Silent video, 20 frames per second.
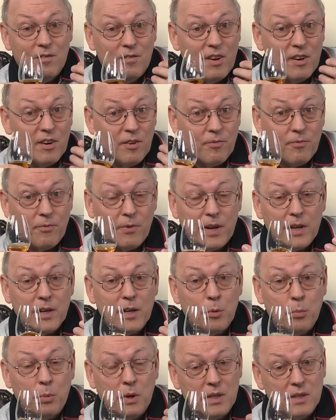very
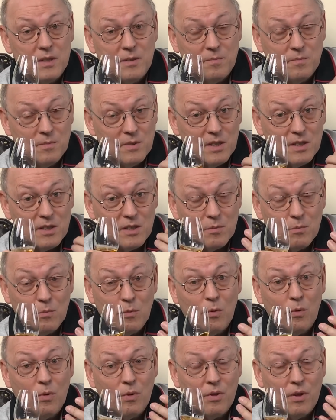friendly one, a
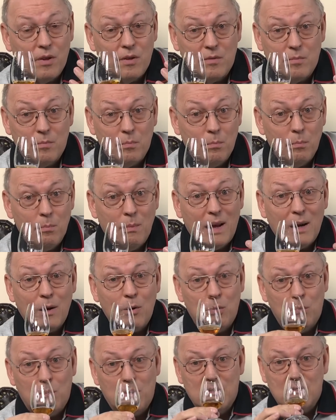smooth and
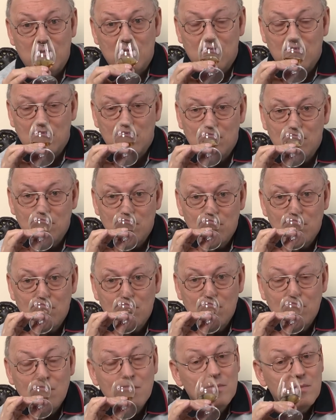mellow one,
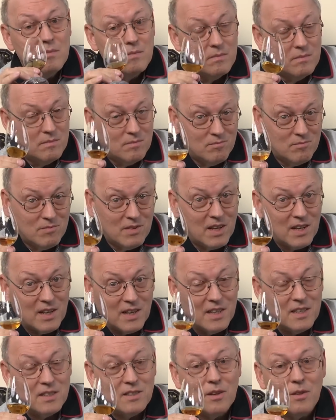at
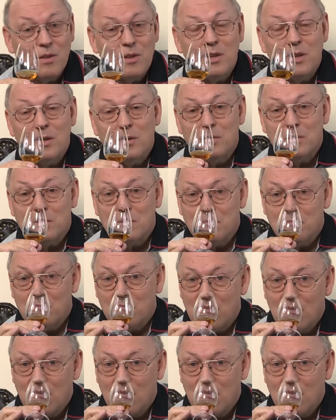least on the nose.